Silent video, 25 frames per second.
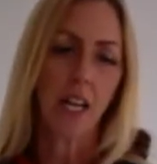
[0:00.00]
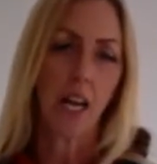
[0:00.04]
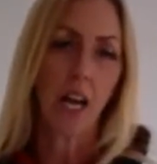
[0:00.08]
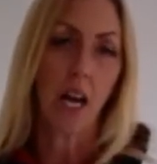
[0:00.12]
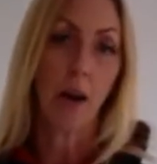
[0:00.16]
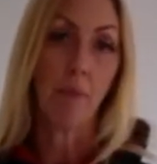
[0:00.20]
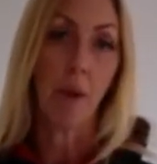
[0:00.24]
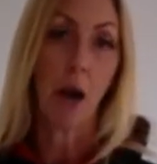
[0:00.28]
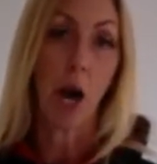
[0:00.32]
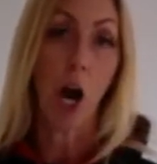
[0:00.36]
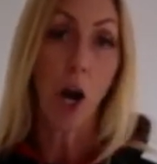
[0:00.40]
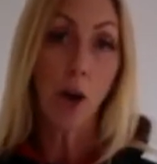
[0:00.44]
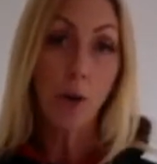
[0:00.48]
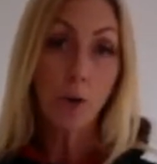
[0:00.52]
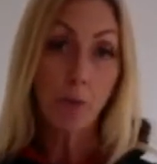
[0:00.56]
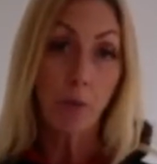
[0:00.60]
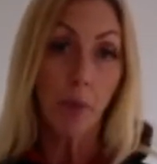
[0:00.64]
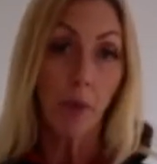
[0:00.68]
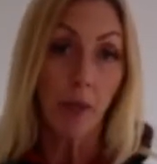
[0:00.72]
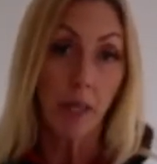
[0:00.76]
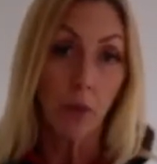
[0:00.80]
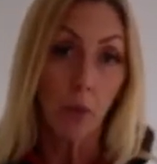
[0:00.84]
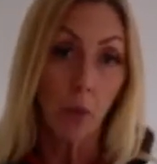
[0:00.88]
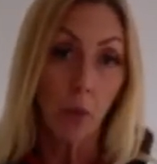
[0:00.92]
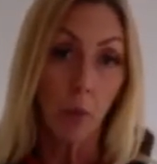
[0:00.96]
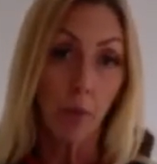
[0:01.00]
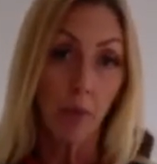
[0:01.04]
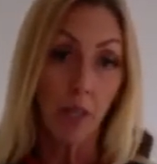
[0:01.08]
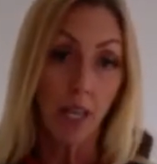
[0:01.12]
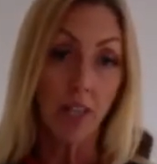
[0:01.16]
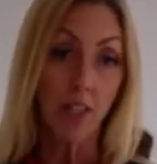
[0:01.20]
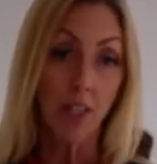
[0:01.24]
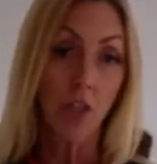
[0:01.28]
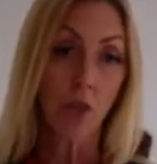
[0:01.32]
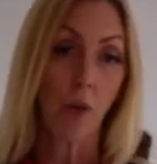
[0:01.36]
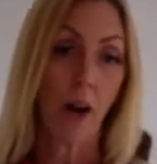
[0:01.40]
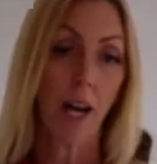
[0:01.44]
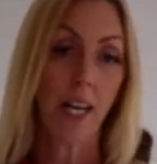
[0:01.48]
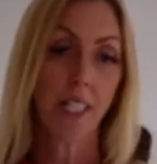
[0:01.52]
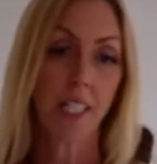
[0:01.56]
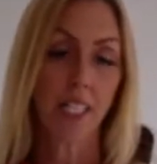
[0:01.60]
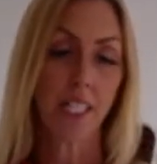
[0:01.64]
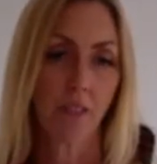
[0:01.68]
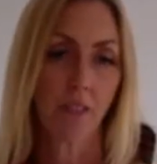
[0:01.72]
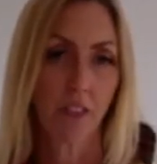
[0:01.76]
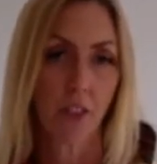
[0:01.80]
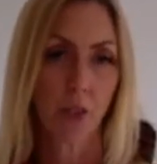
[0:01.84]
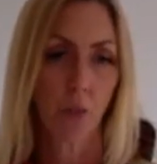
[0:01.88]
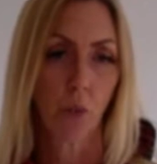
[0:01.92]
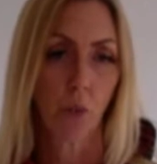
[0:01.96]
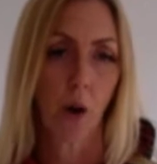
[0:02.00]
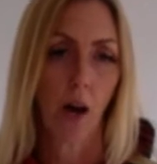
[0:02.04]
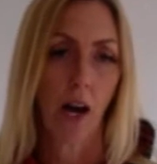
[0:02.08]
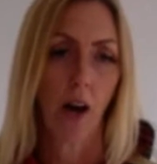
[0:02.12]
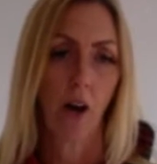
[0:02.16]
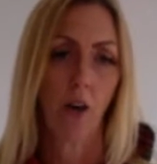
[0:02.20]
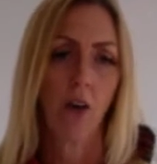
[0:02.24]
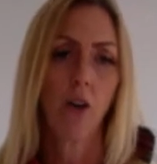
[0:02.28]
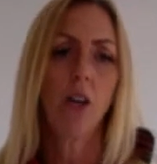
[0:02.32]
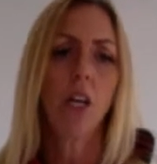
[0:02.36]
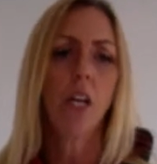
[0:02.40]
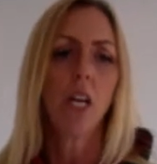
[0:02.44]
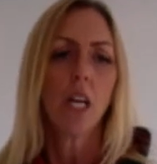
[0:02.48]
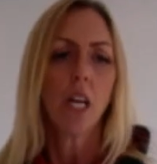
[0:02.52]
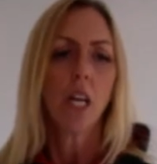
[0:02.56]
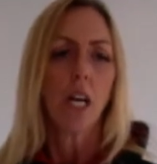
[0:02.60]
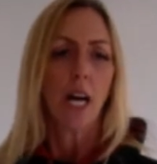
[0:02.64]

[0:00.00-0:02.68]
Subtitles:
I'm hoping will be interactive as well.